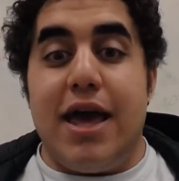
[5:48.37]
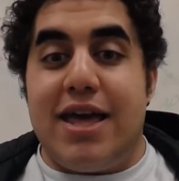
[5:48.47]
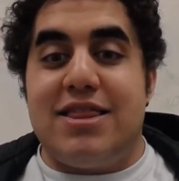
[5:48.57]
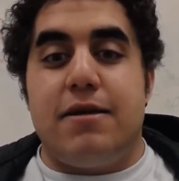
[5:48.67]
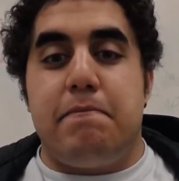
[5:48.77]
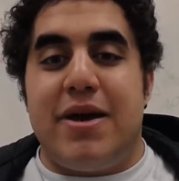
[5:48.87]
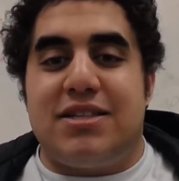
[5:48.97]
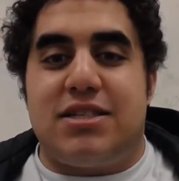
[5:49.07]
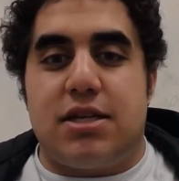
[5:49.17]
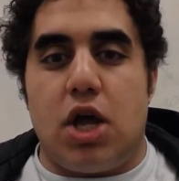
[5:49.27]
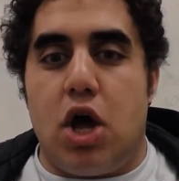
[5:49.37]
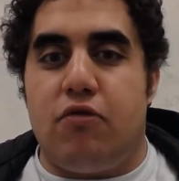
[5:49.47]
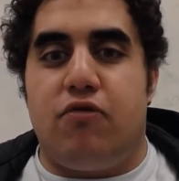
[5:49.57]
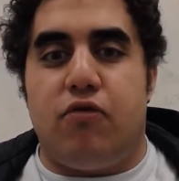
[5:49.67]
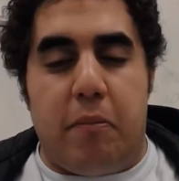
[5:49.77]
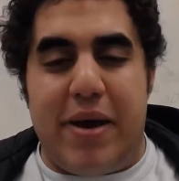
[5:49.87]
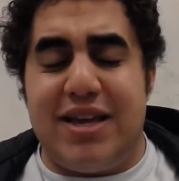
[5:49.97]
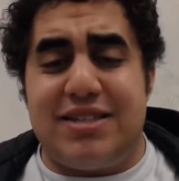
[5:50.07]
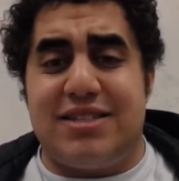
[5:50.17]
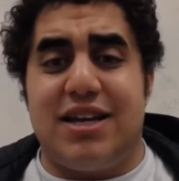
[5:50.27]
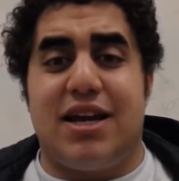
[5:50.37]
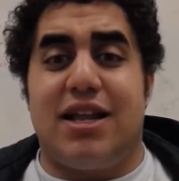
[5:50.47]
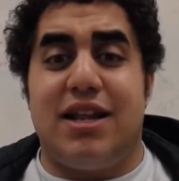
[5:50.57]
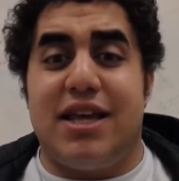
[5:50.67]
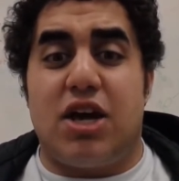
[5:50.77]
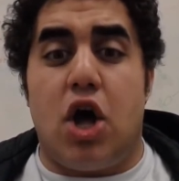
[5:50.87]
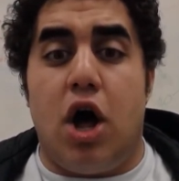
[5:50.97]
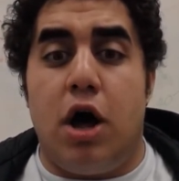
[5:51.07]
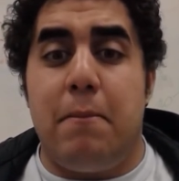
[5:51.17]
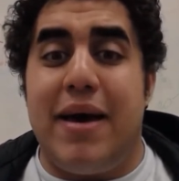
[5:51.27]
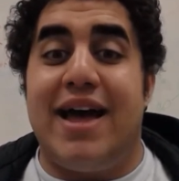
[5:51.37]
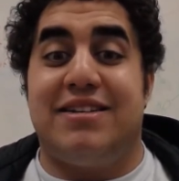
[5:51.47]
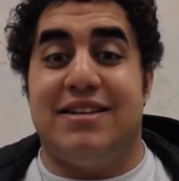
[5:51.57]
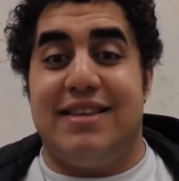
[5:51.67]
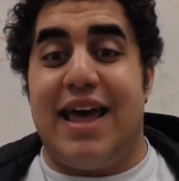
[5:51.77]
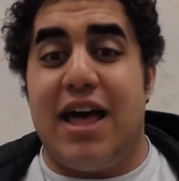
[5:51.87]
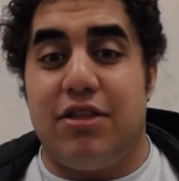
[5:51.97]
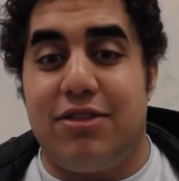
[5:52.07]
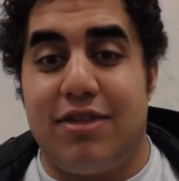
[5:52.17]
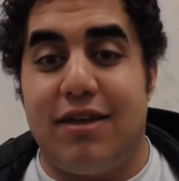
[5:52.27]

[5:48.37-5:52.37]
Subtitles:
in the midst of basically combat and death.